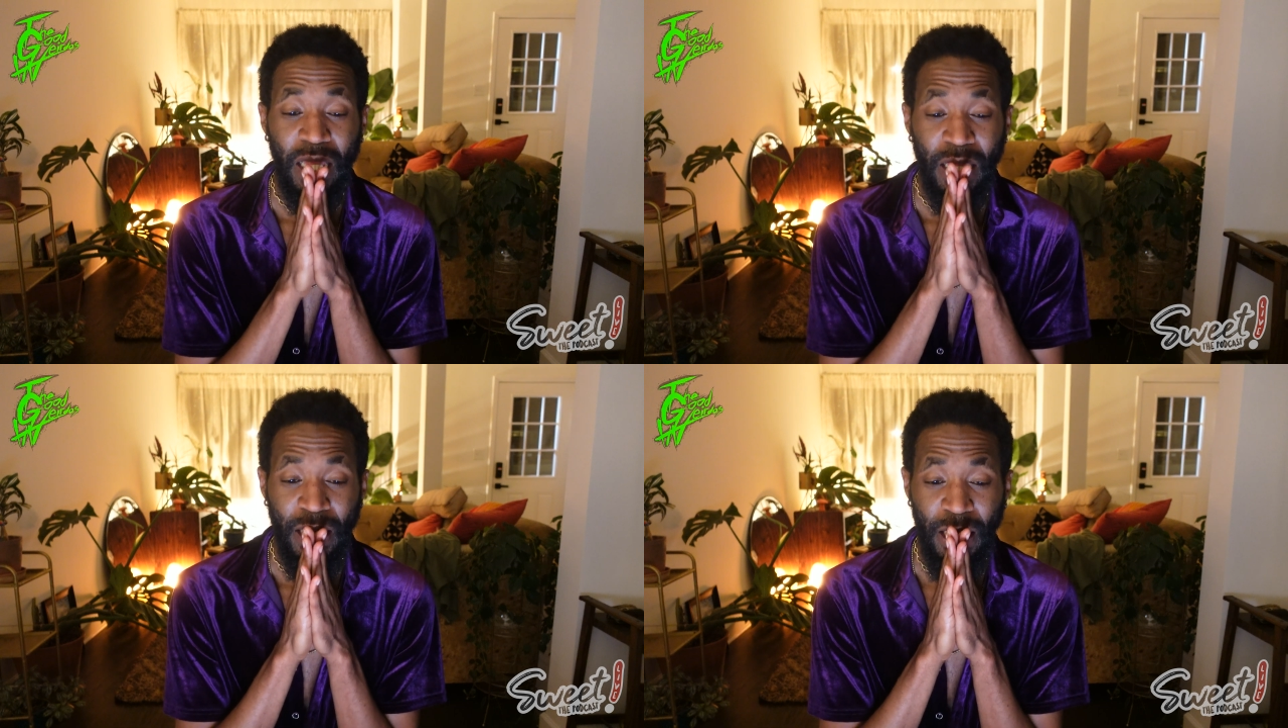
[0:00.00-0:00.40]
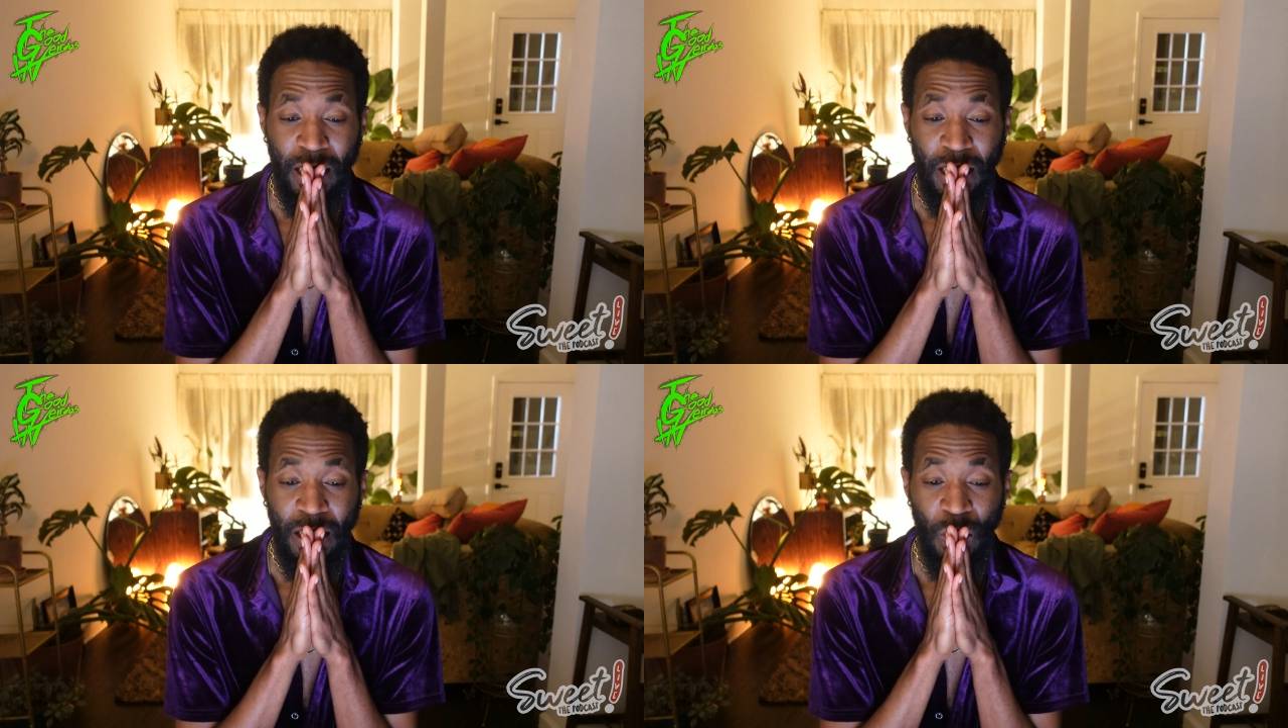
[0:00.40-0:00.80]

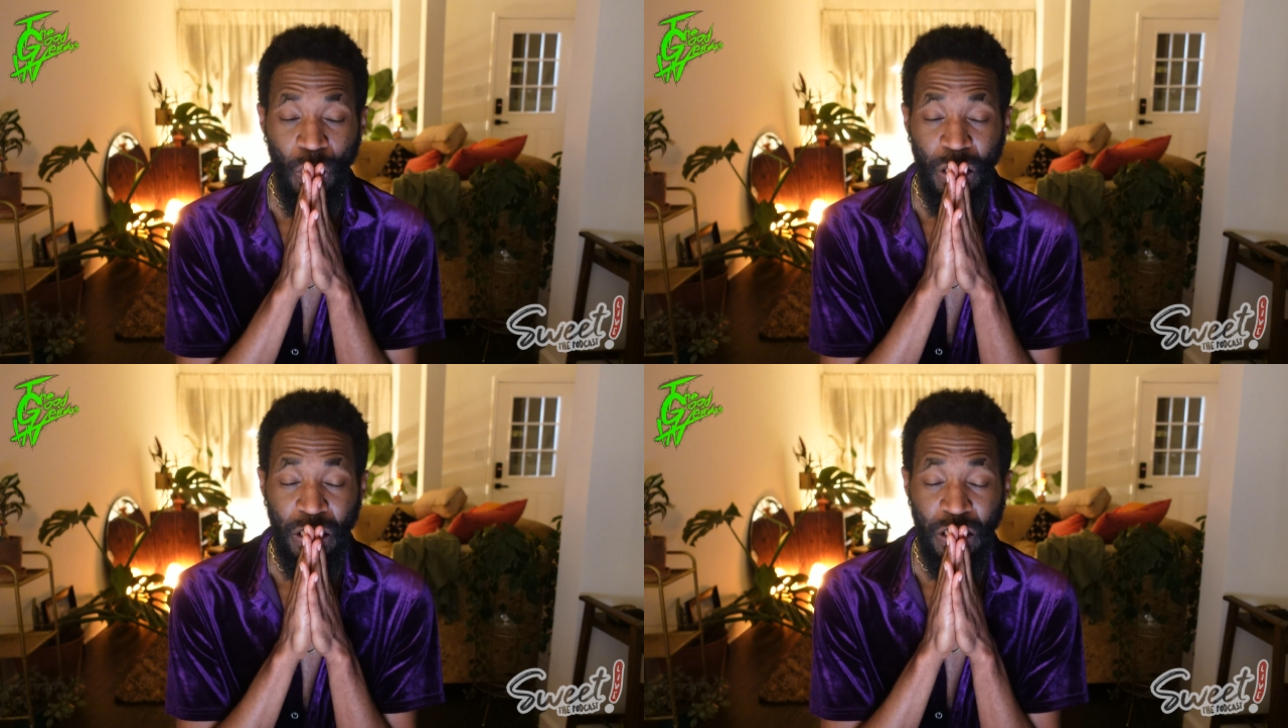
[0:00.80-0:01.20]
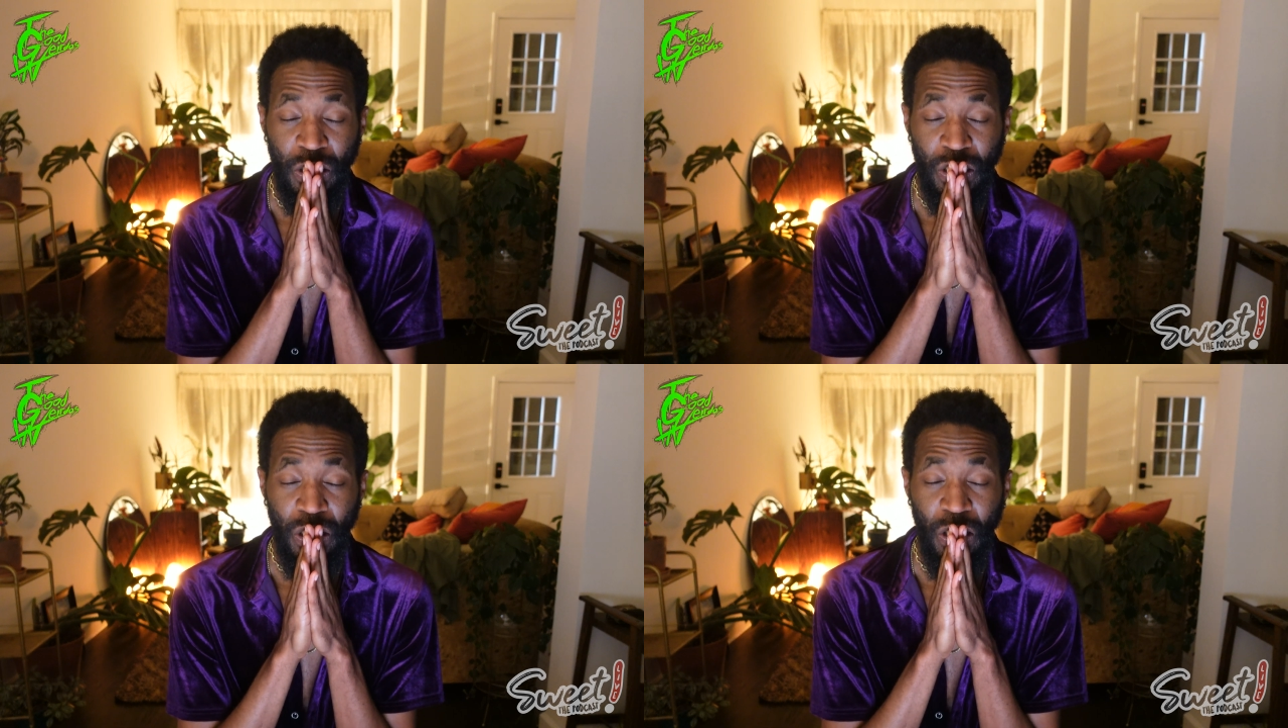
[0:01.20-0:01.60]
thing once
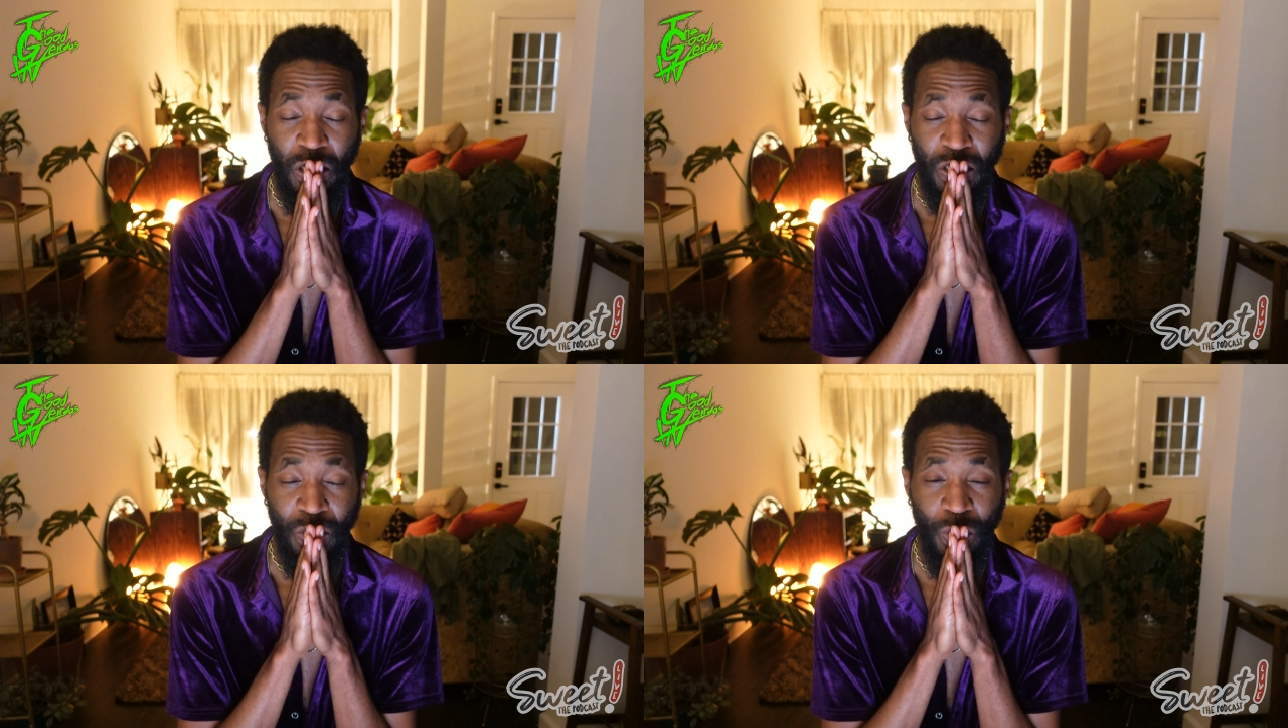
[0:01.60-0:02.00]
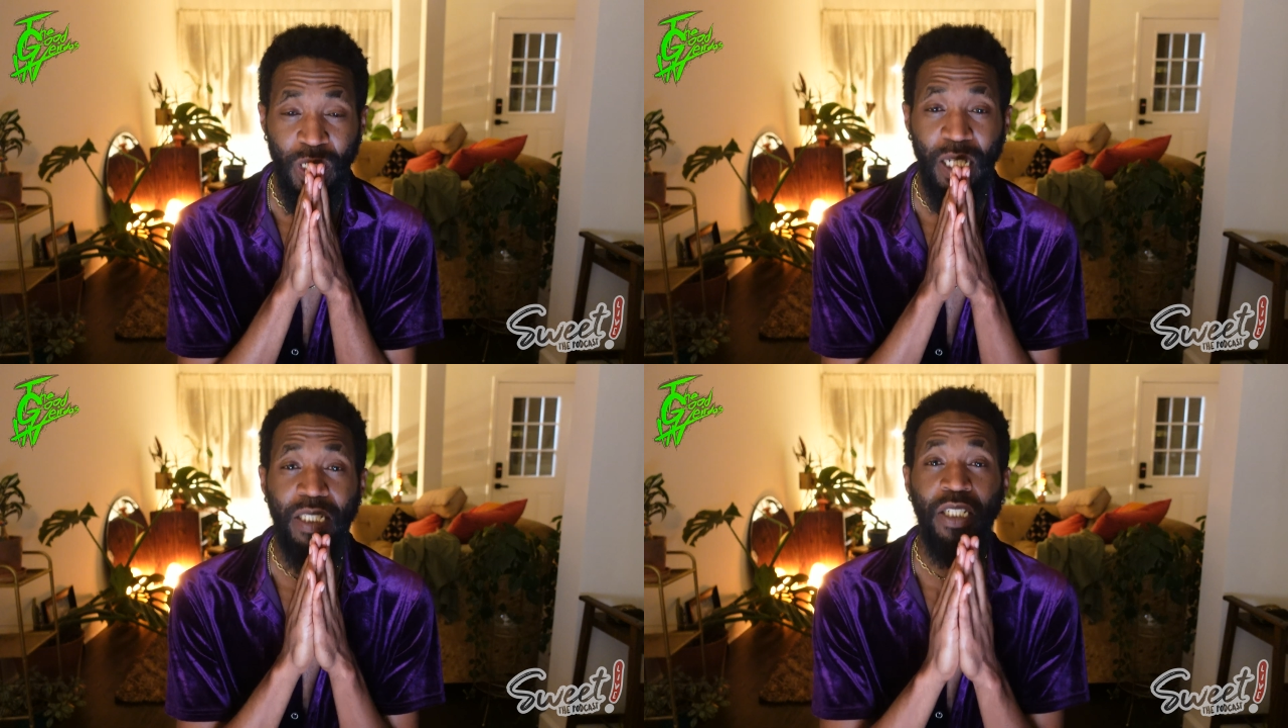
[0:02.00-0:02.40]
you start to
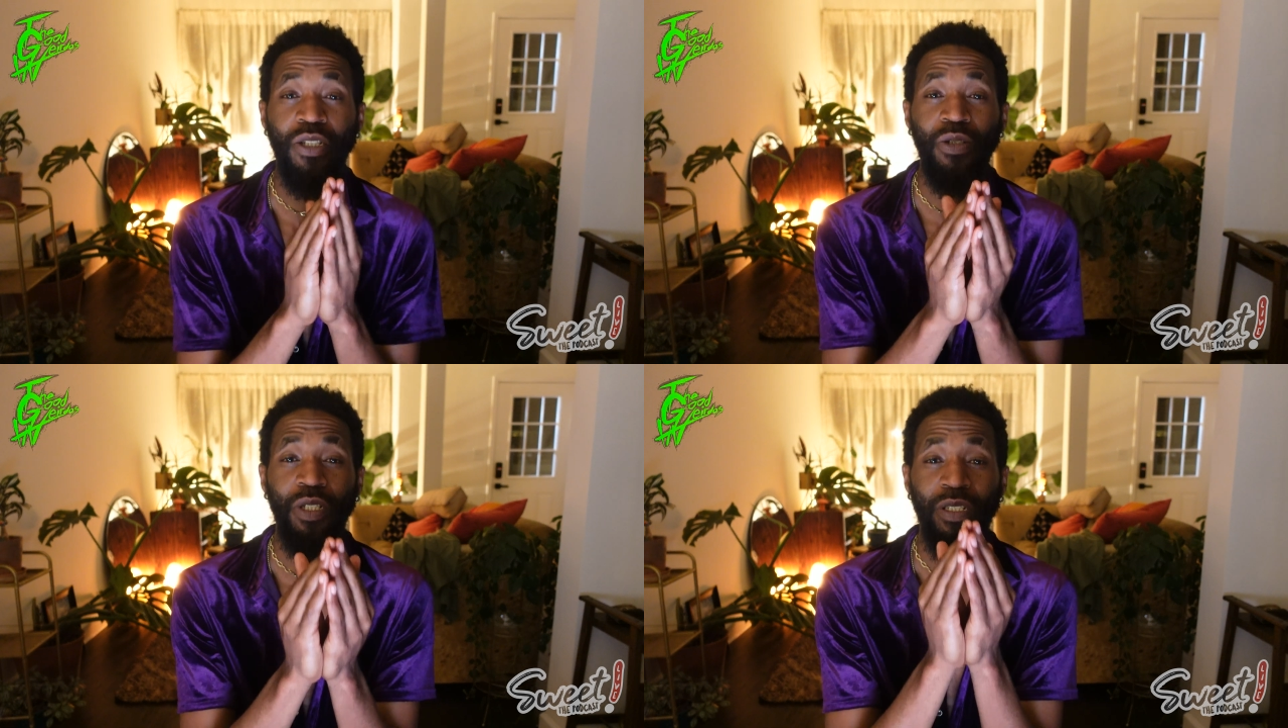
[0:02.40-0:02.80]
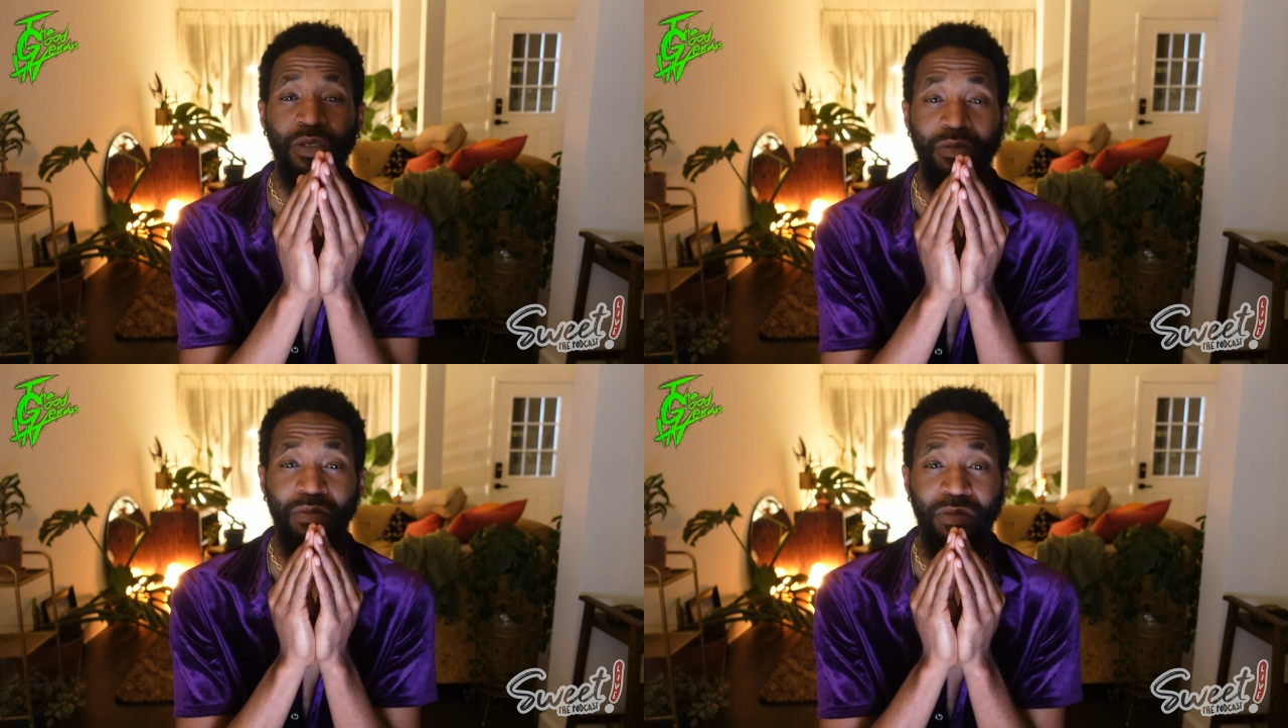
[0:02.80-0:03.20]
realize that you
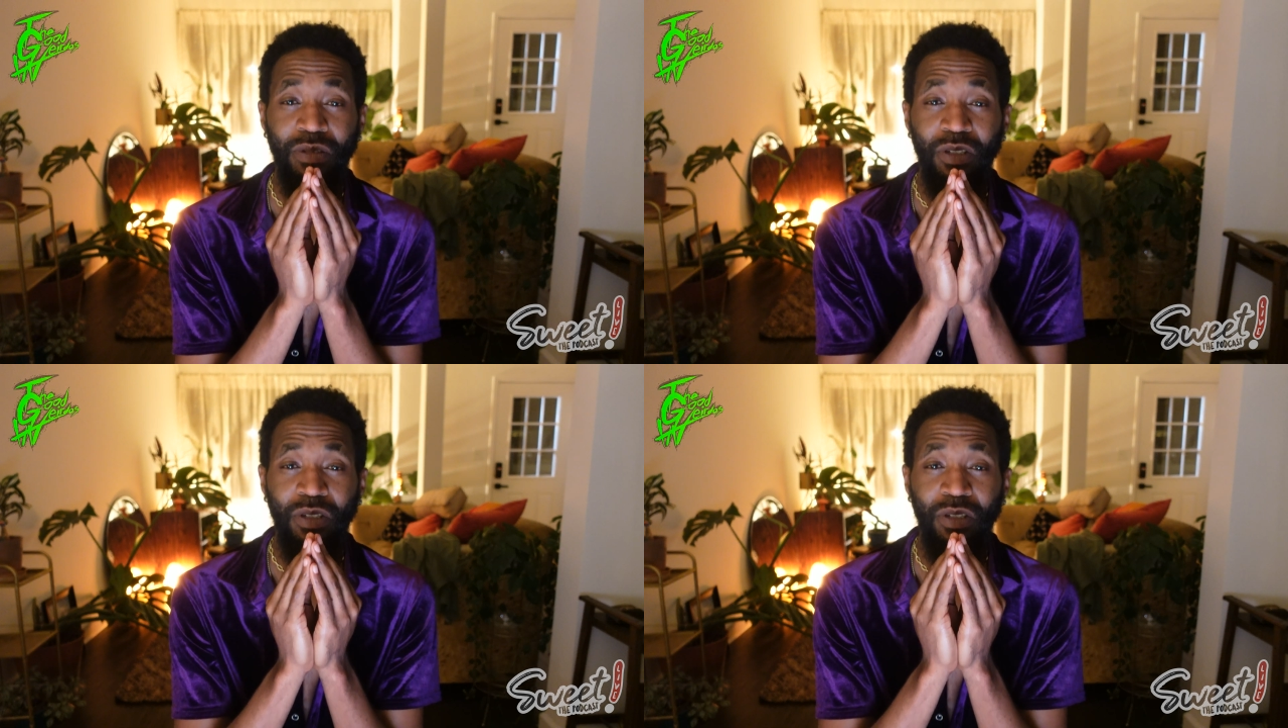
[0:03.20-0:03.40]
can